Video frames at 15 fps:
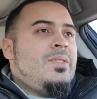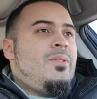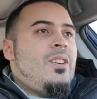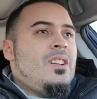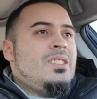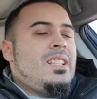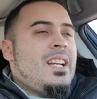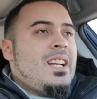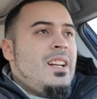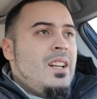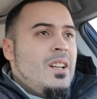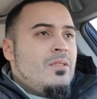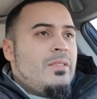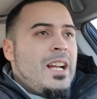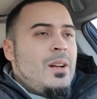far as like
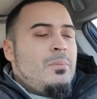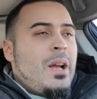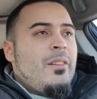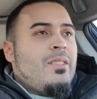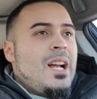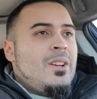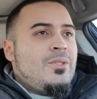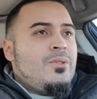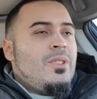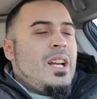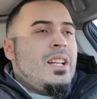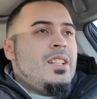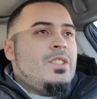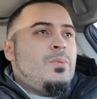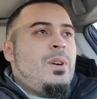a round by round
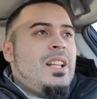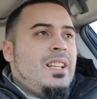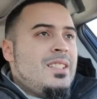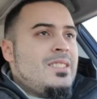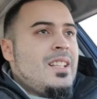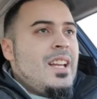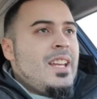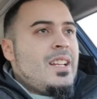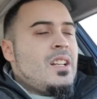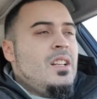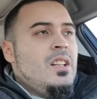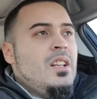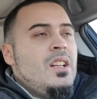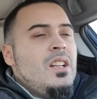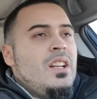threat, as well as like
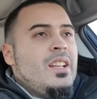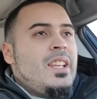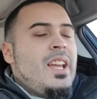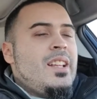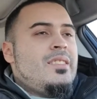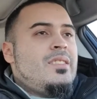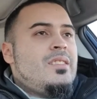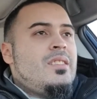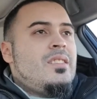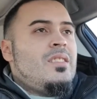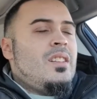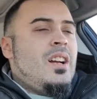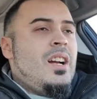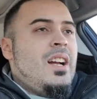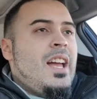against,
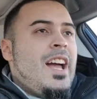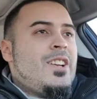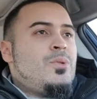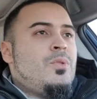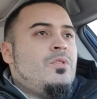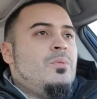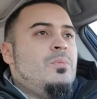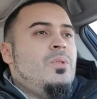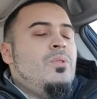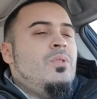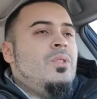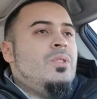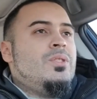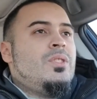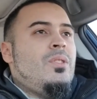actual
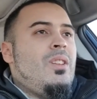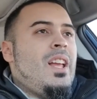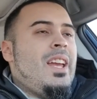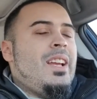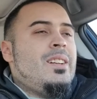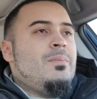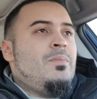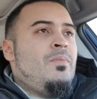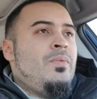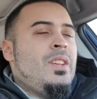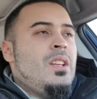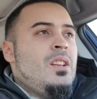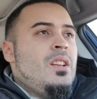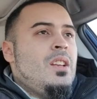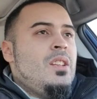removal. So like,
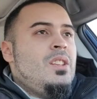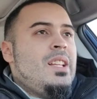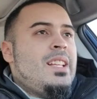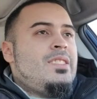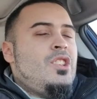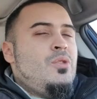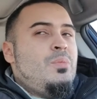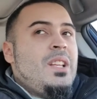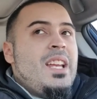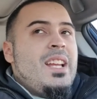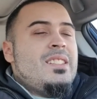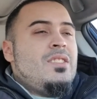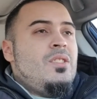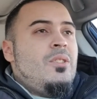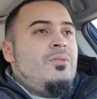let's say you play
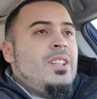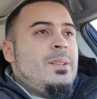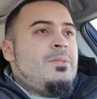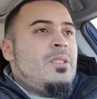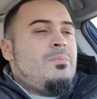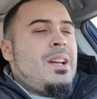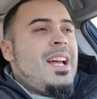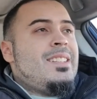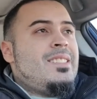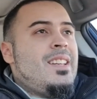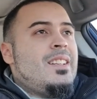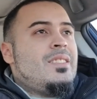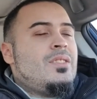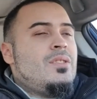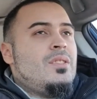against, Flames of the Past
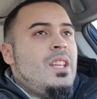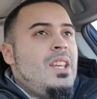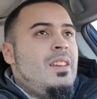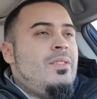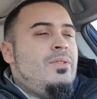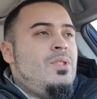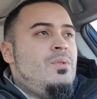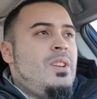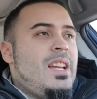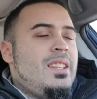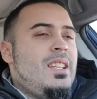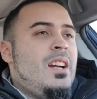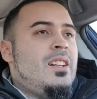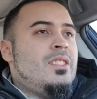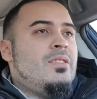decks. If you
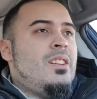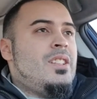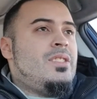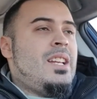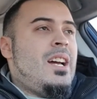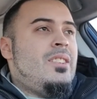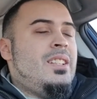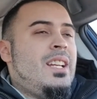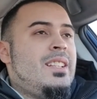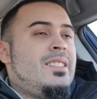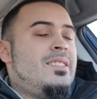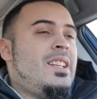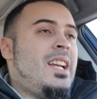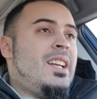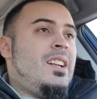get the Entourage down and they get
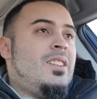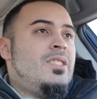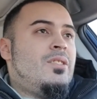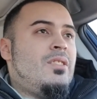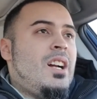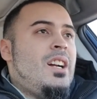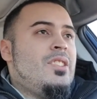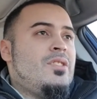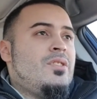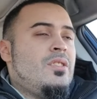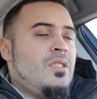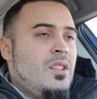the second Entourage,